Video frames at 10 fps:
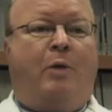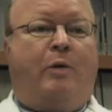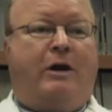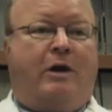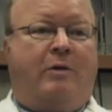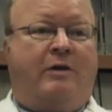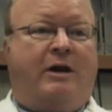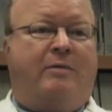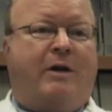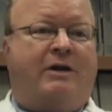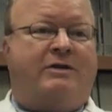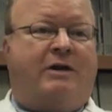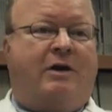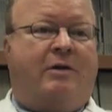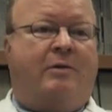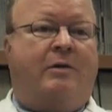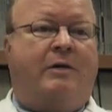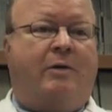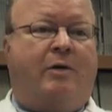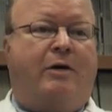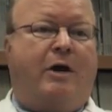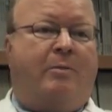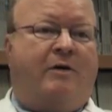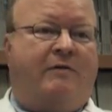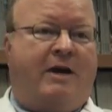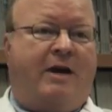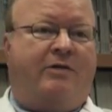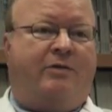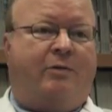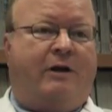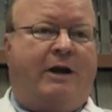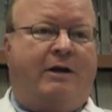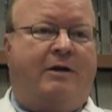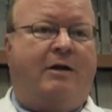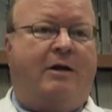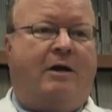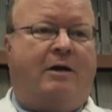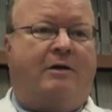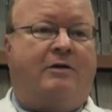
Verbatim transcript: We know that in Mexico there were a number of deaths related uh,